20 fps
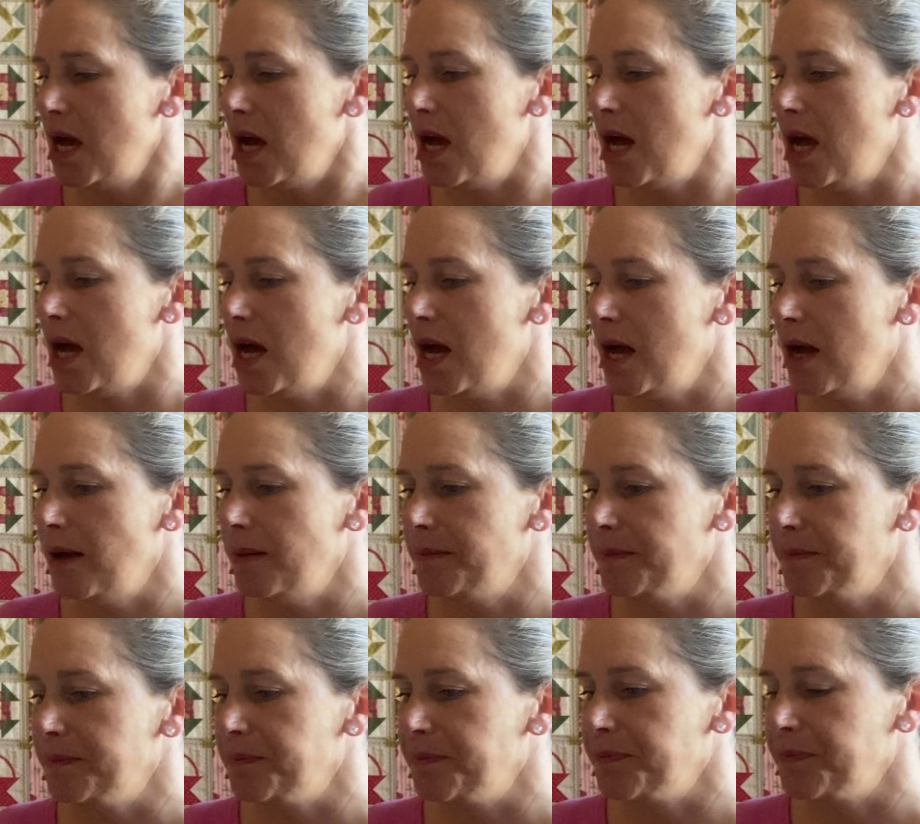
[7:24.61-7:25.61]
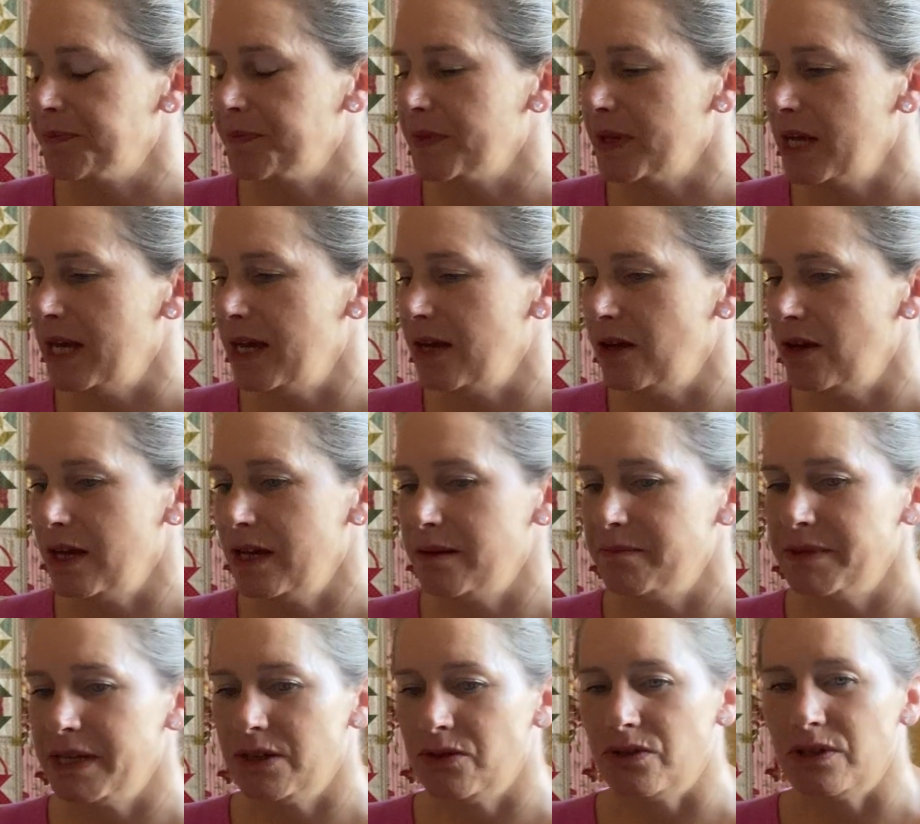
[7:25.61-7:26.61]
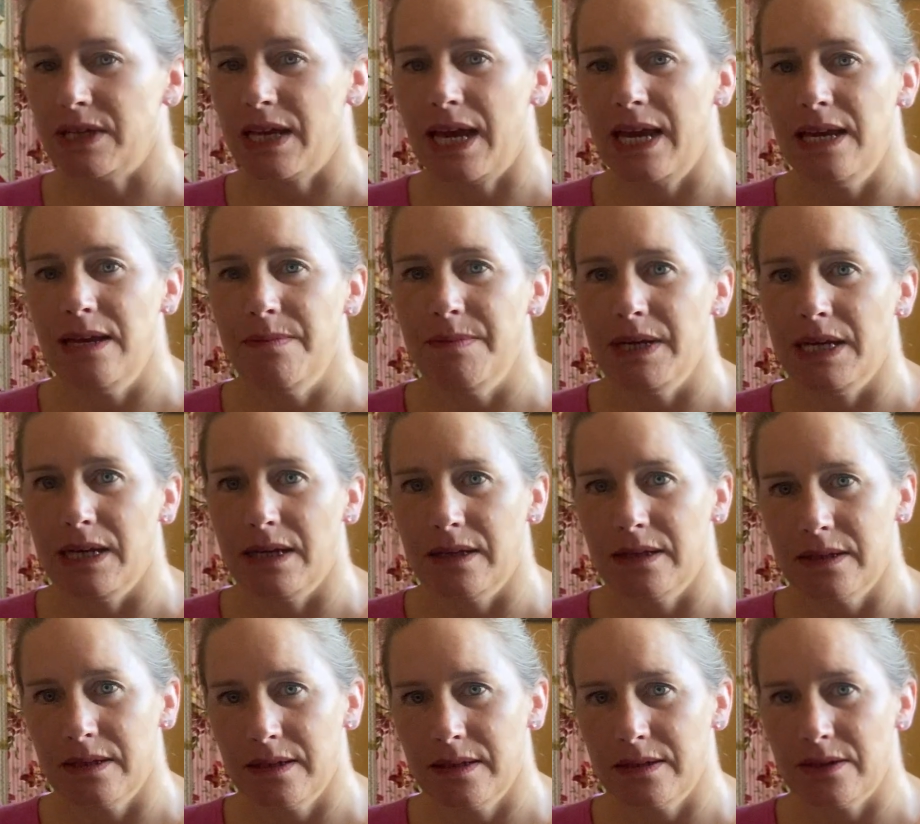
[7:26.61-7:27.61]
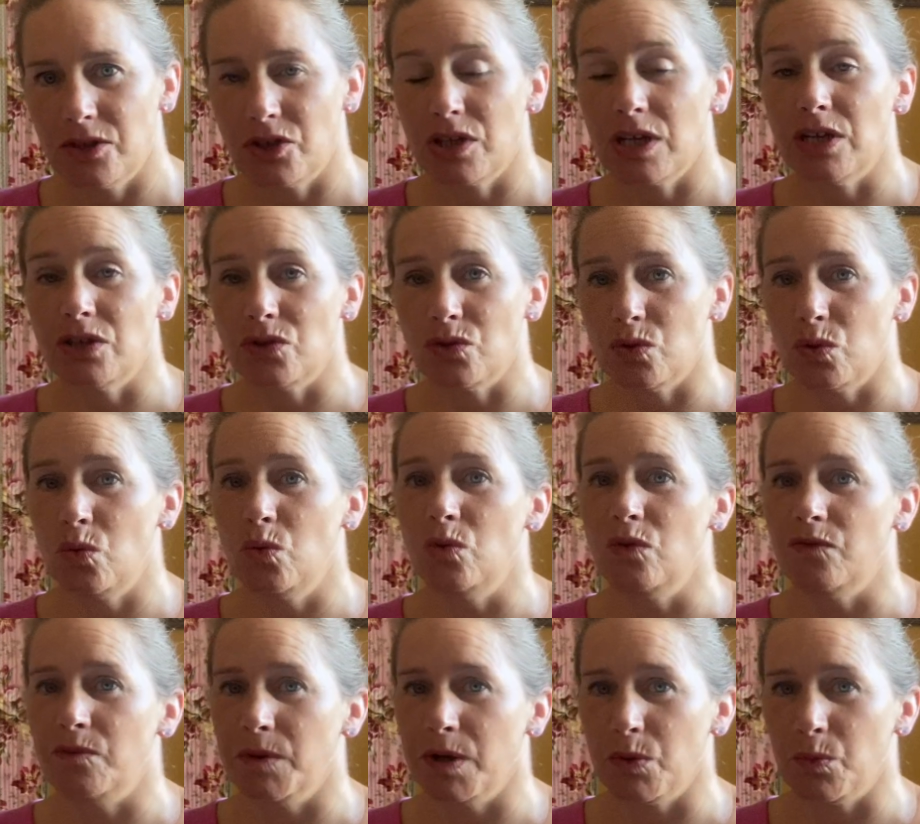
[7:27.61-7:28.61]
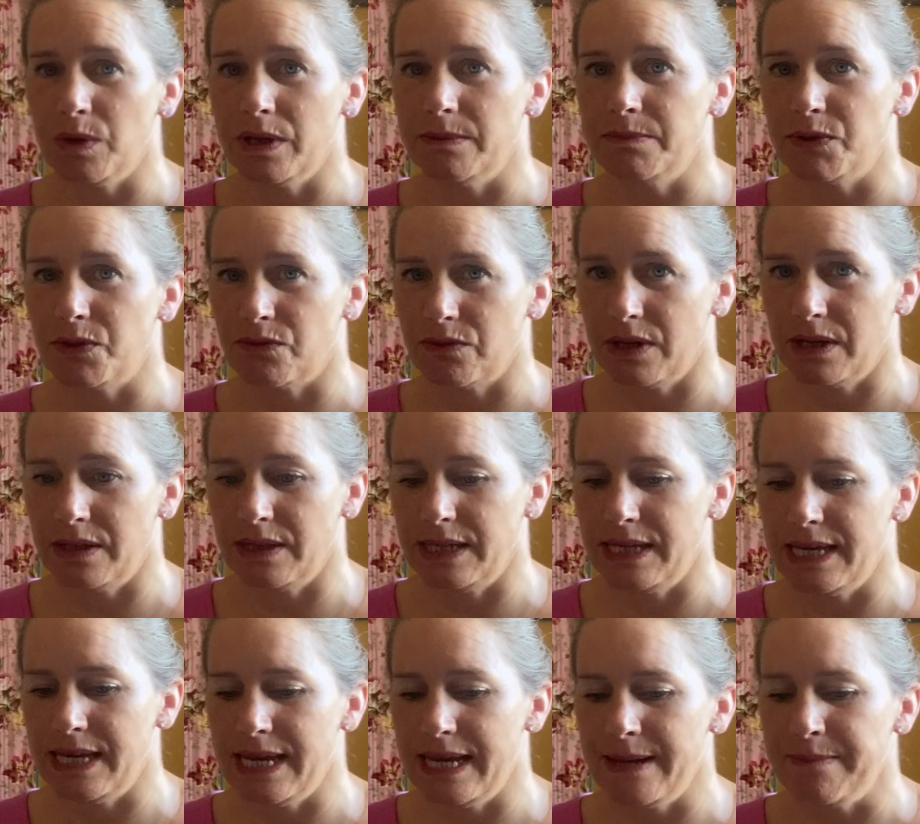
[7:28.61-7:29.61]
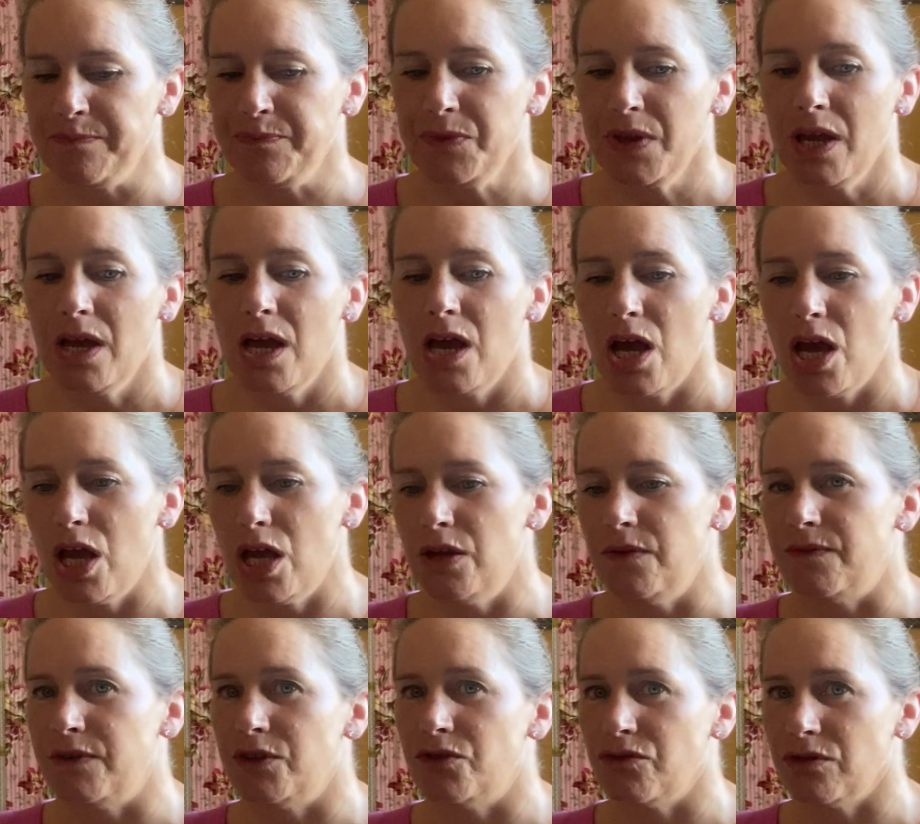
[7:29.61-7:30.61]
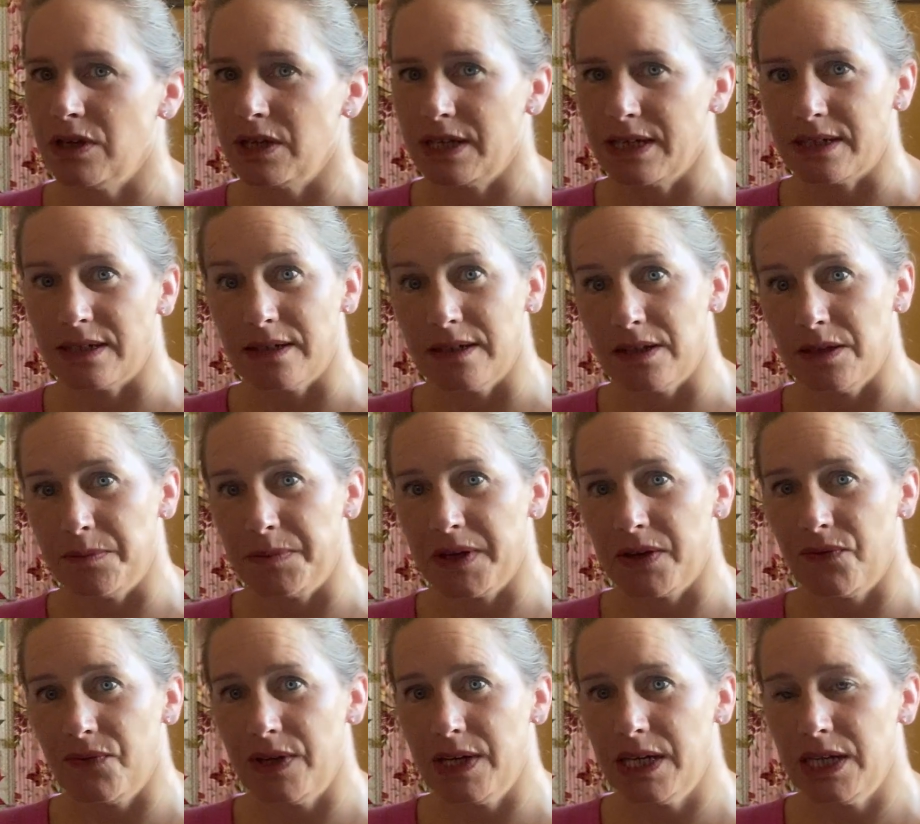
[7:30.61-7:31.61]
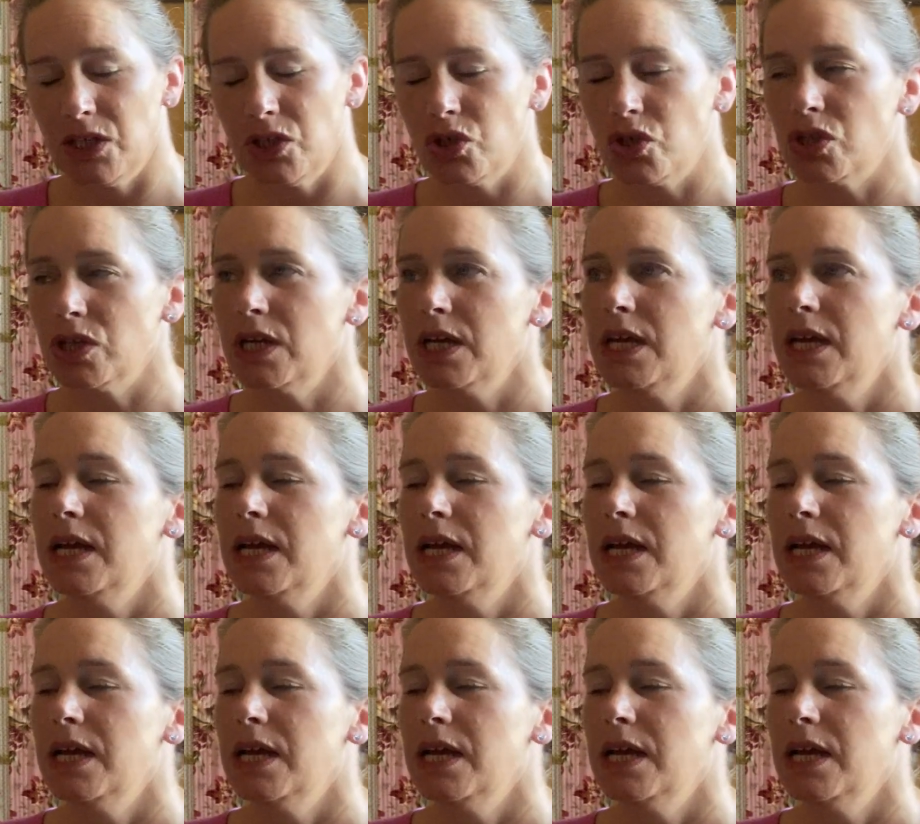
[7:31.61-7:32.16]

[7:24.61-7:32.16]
And I am now just aiming to touch all of my whips throughout the year, hopefully try and get another big finish.